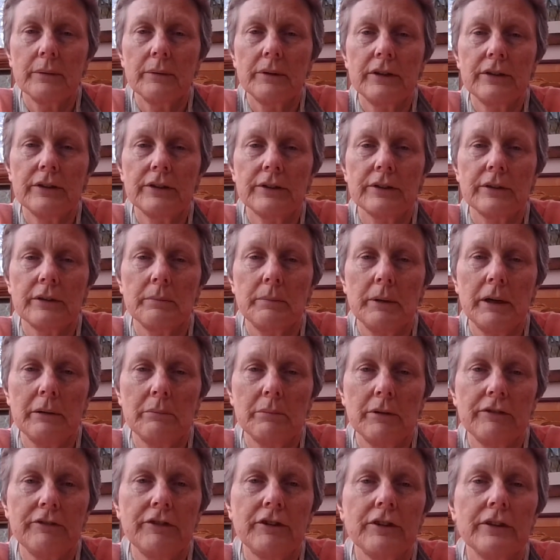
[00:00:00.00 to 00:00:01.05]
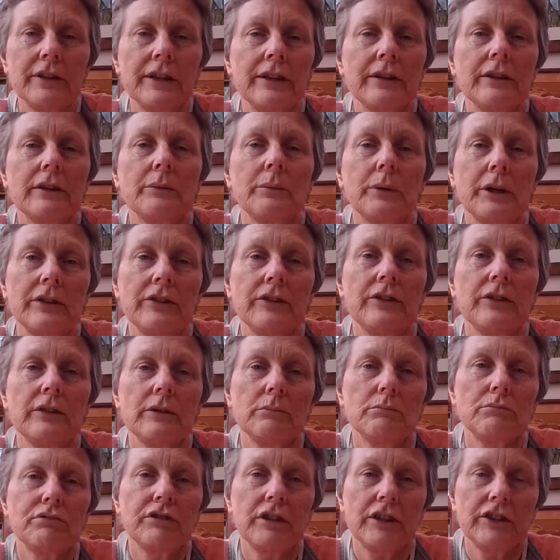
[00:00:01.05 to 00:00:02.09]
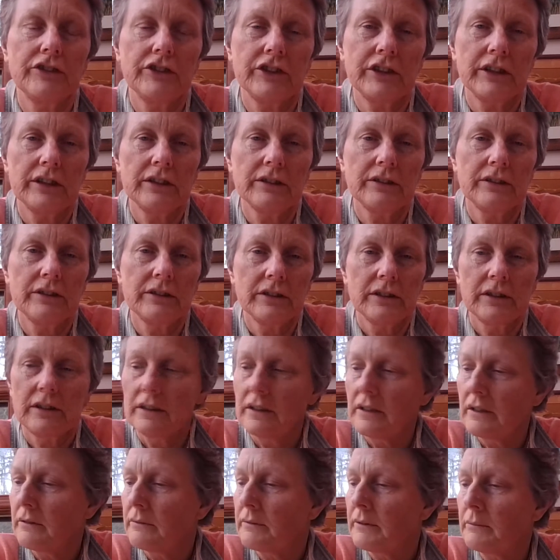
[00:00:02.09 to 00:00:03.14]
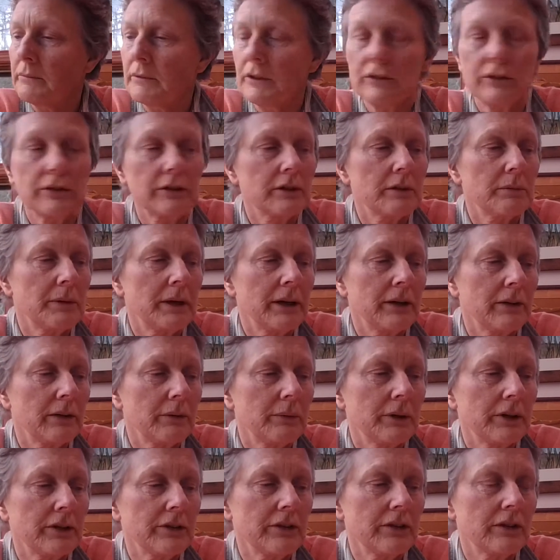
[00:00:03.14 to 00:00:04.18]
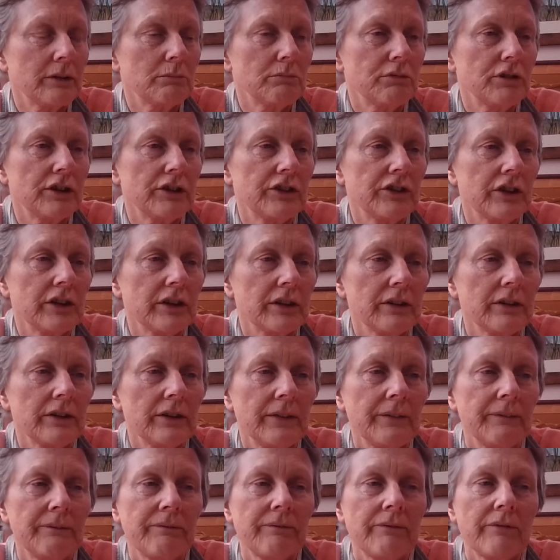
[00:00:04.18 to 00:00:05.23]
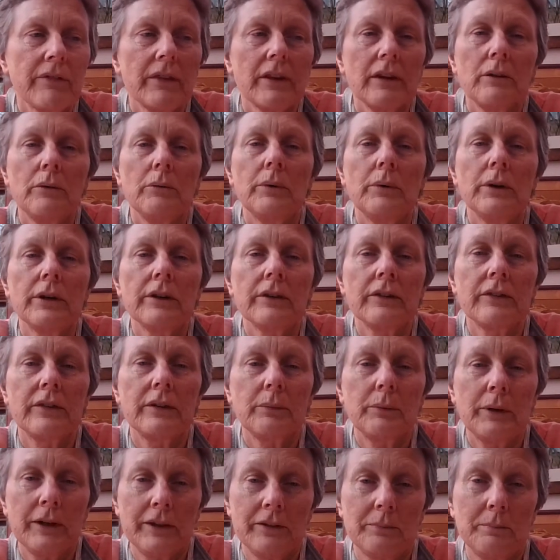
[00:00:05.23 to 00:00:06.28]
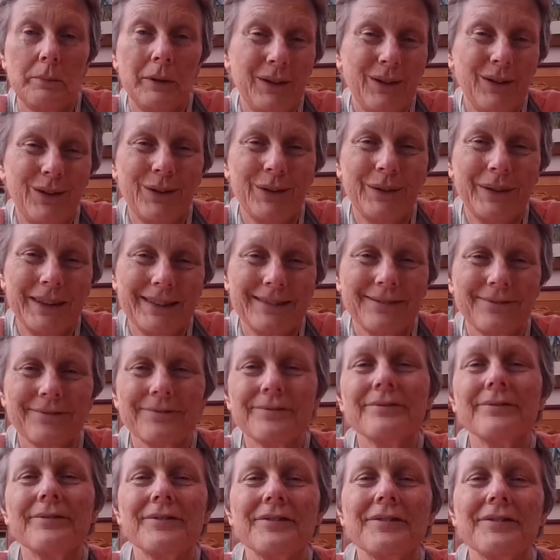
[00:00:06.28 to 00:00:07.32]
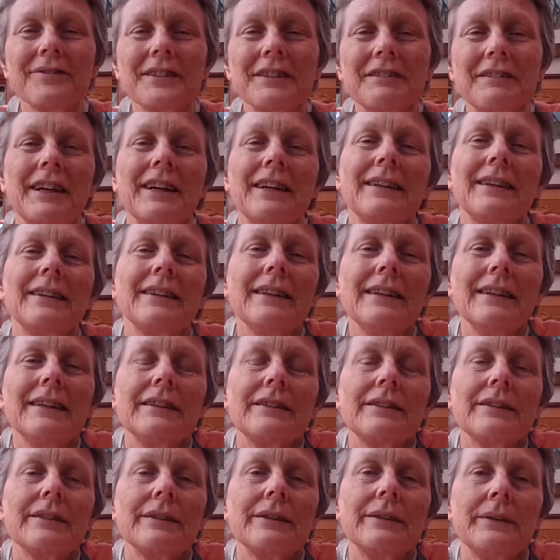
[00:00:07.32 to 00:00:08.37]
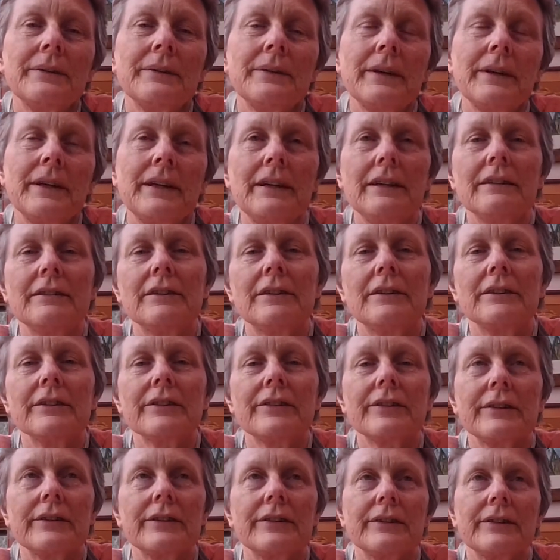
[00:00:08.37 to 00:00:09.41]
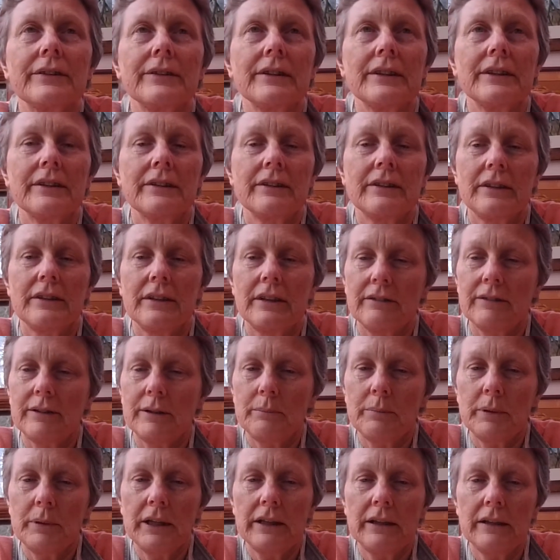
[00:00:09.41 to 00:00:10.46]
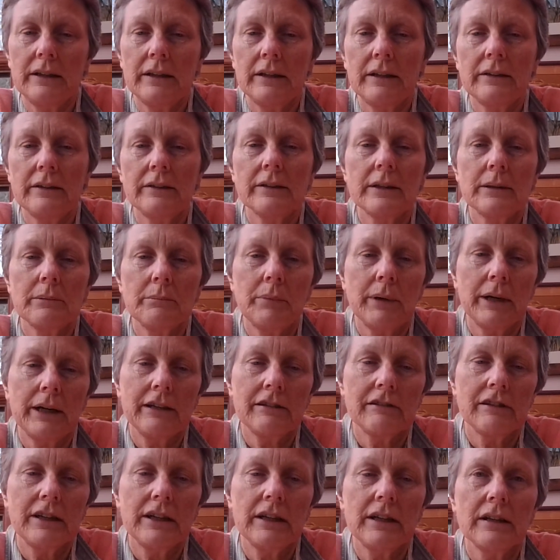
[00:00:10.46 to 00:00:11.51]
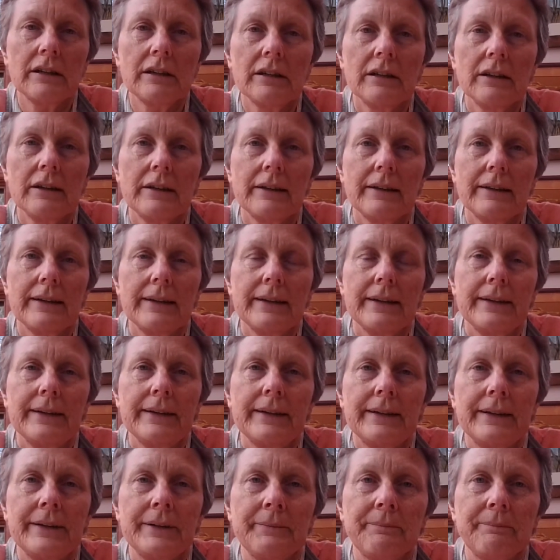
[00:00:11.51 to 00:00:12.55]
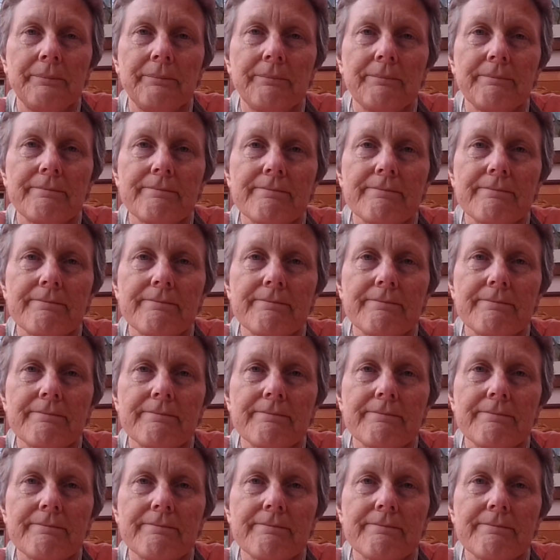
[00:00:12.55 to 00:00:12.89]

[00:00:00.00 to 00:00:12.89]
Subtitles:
talked about before in the Western Project, when we talked about the Western Project. What has the West been doing, right? So here also is David Peat. He's comparing the